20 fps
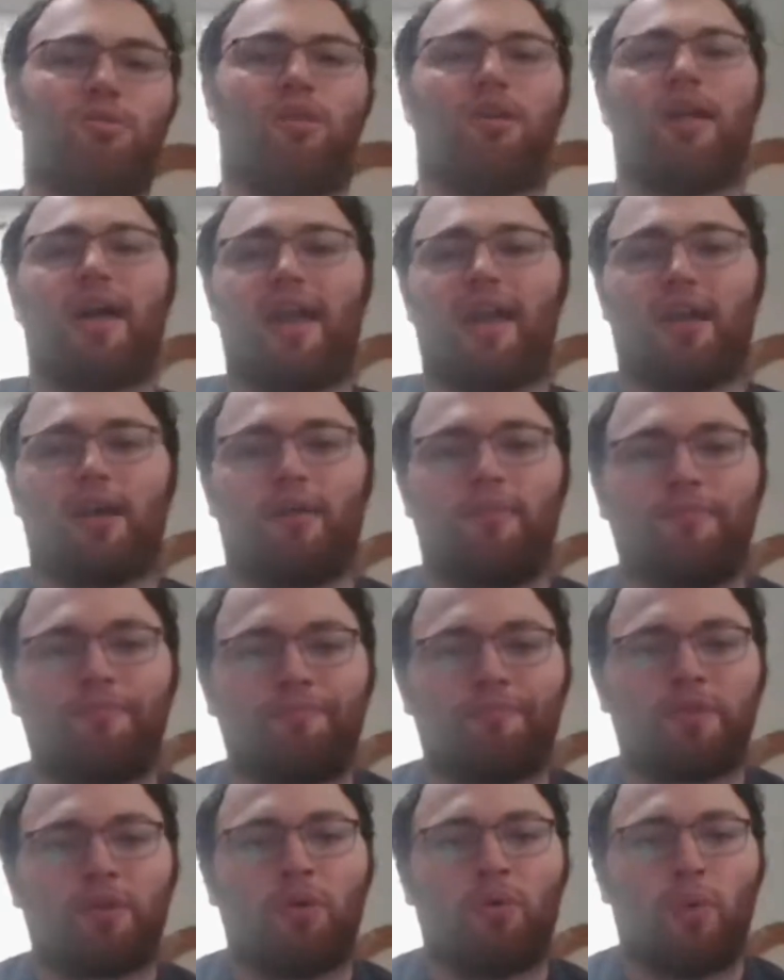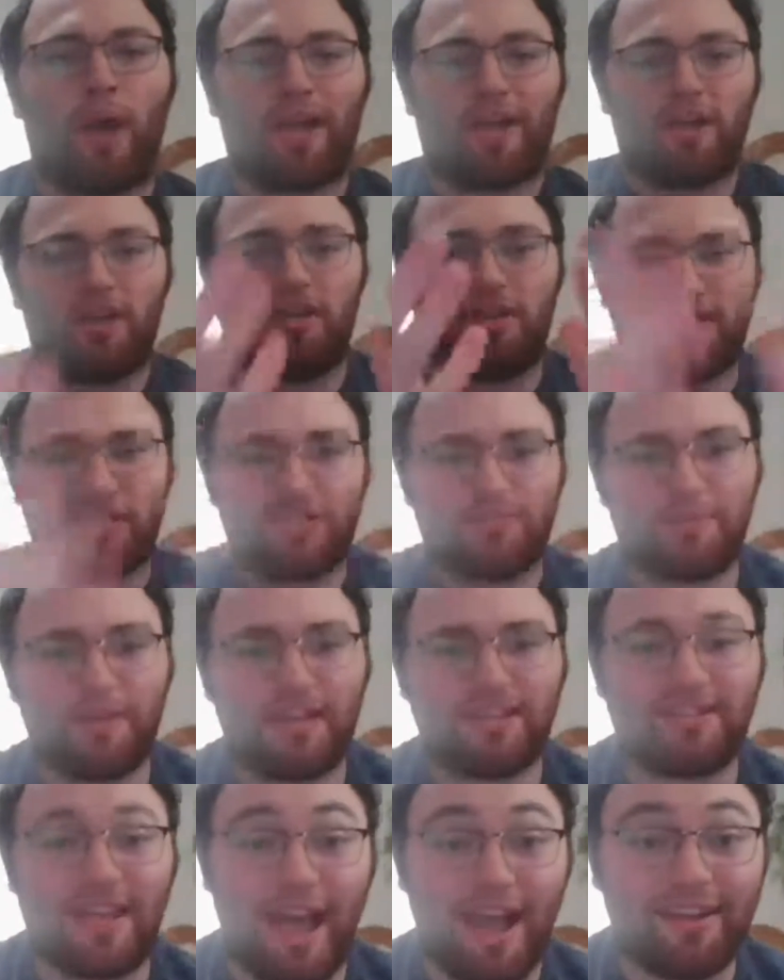Like, why couldn't this be
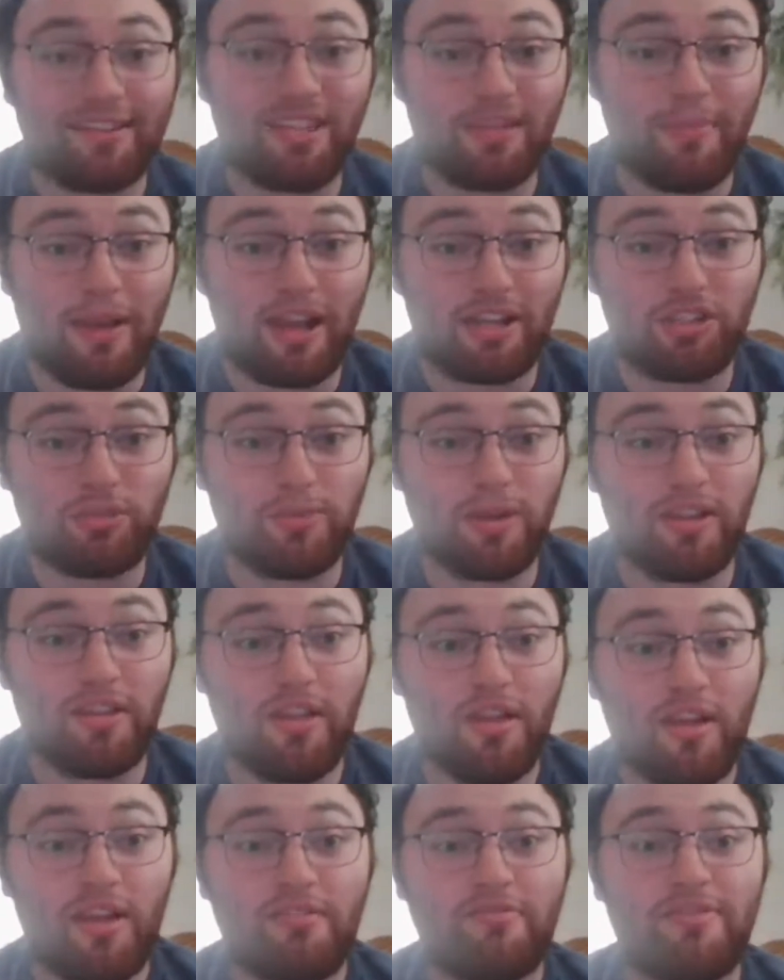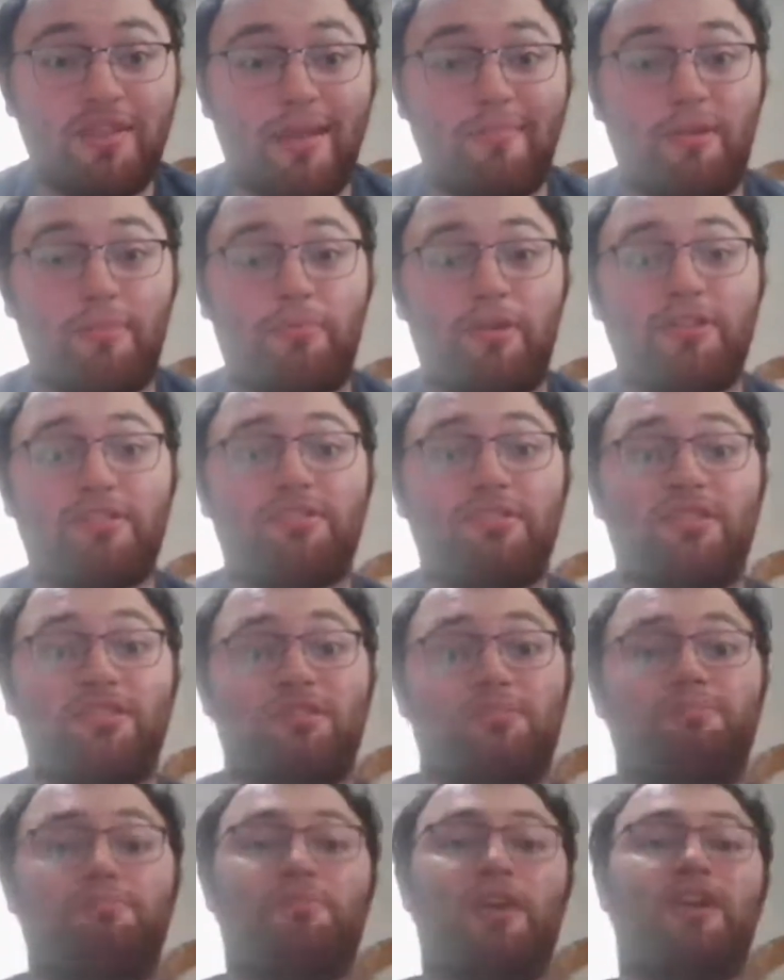a tag team match with Damian Priest and
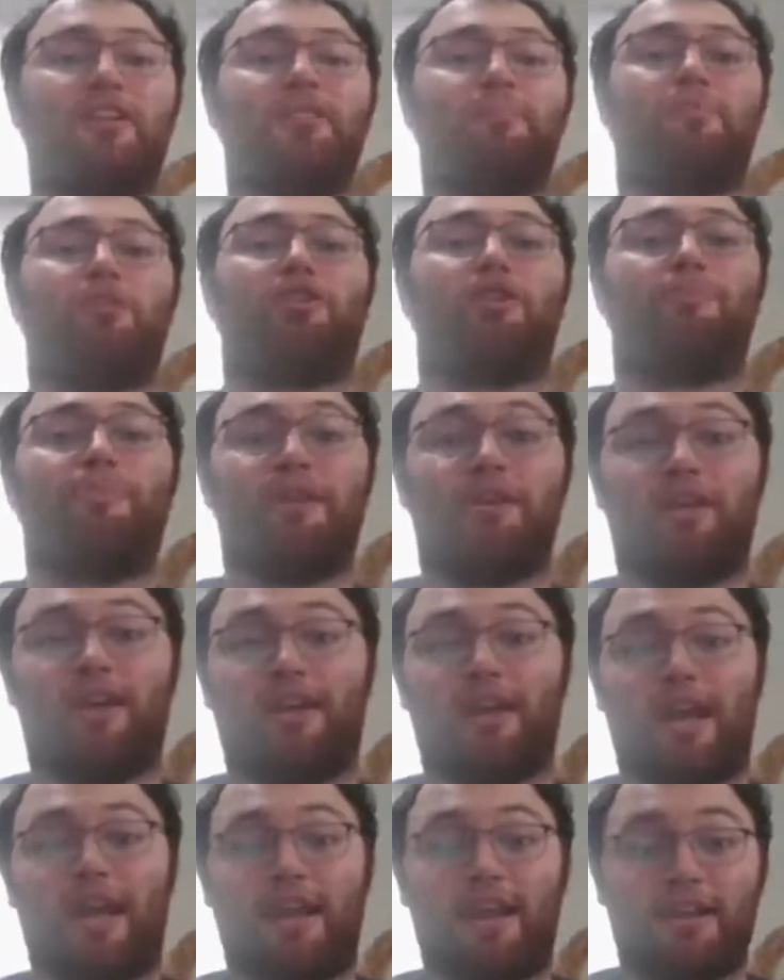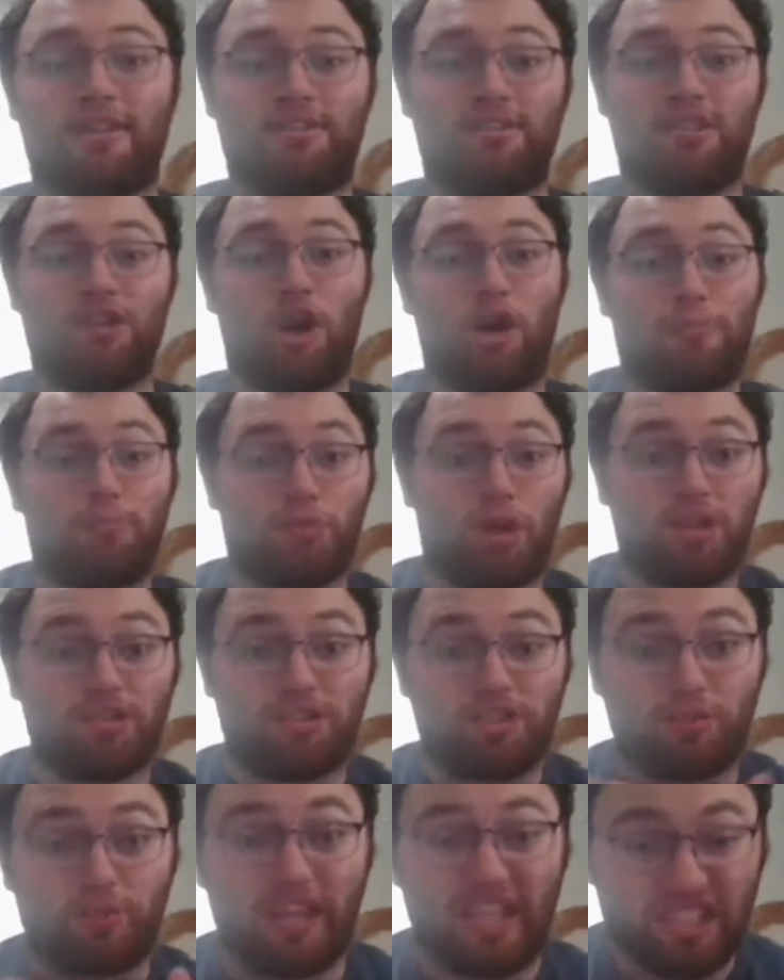his tag team partner being like an NXT called
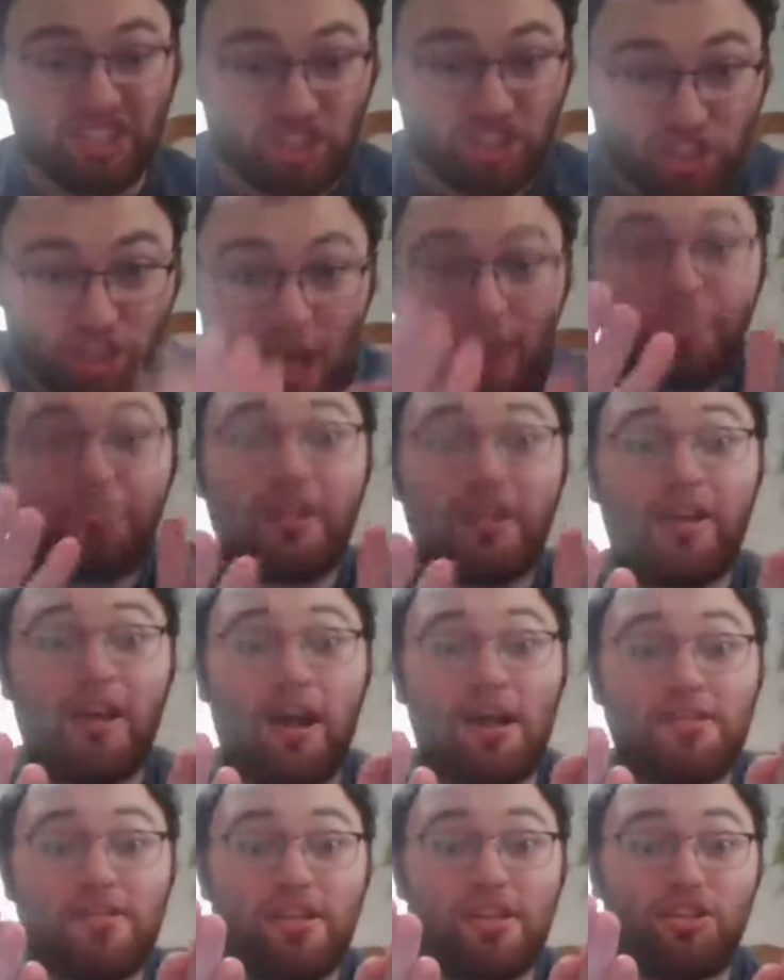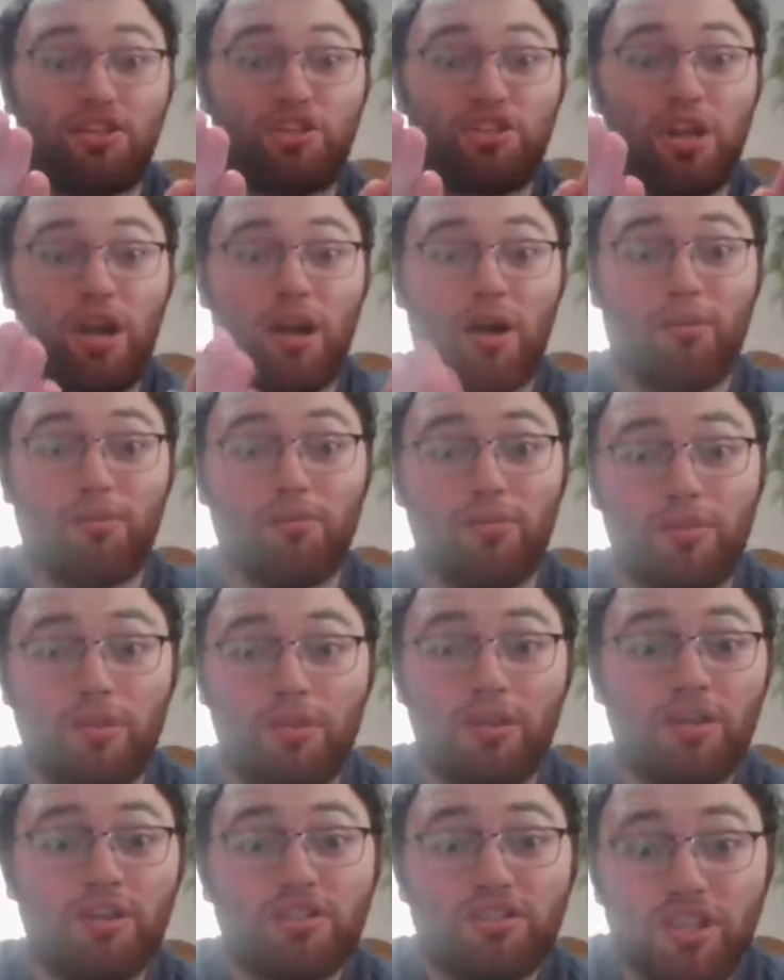Bronson Reed? Something on this show.
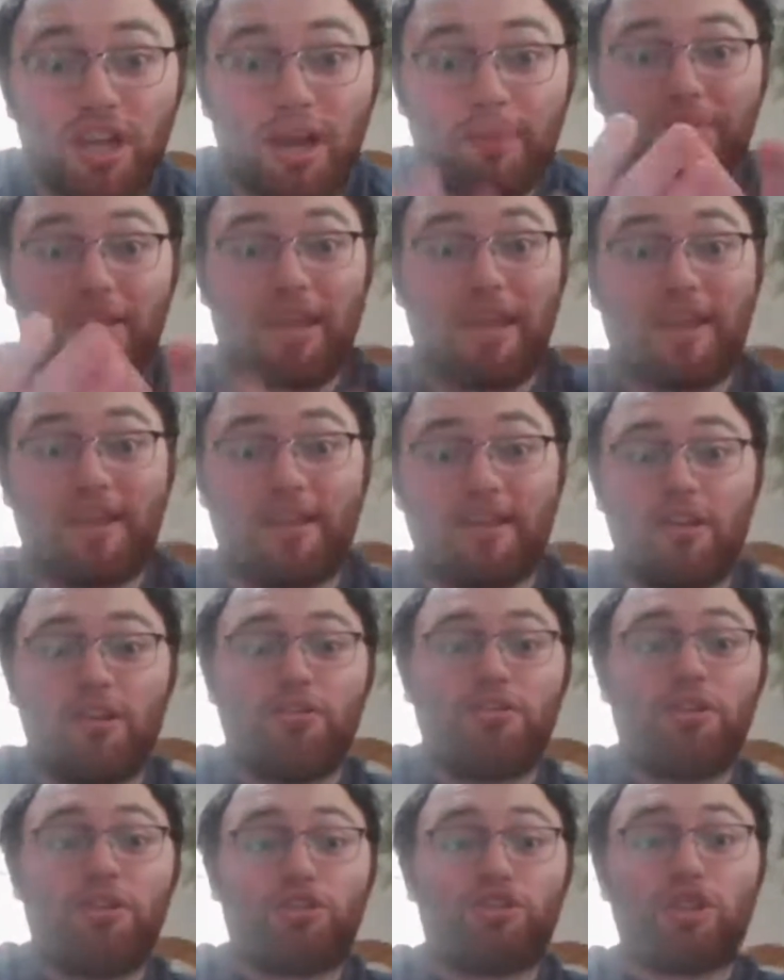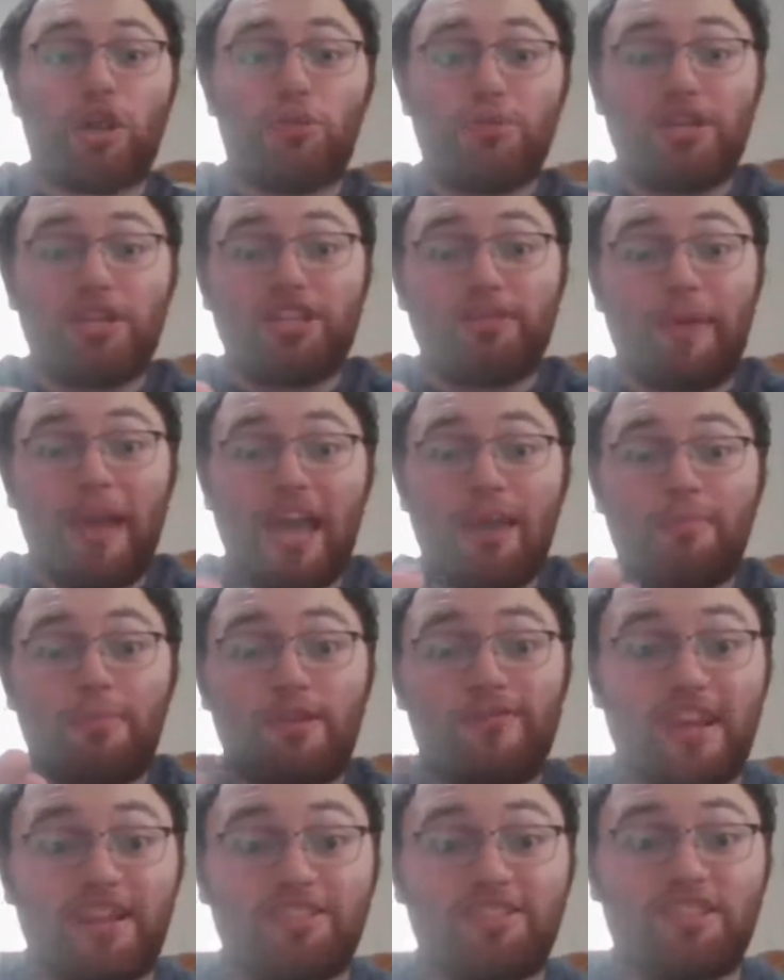Something. This show needs
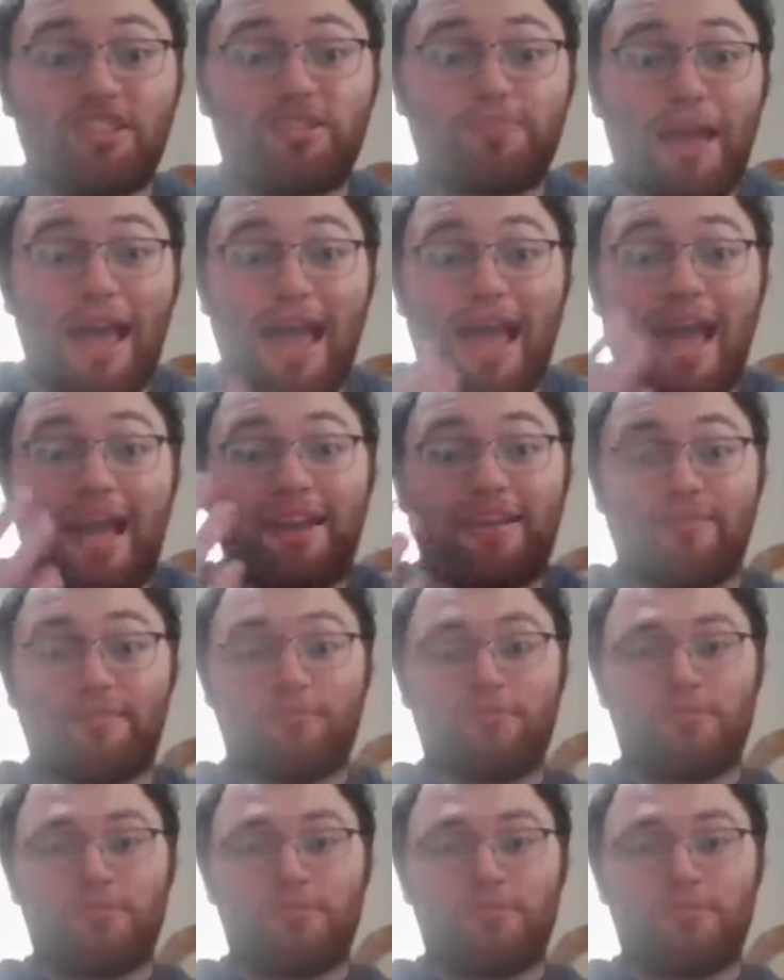baby faces bad.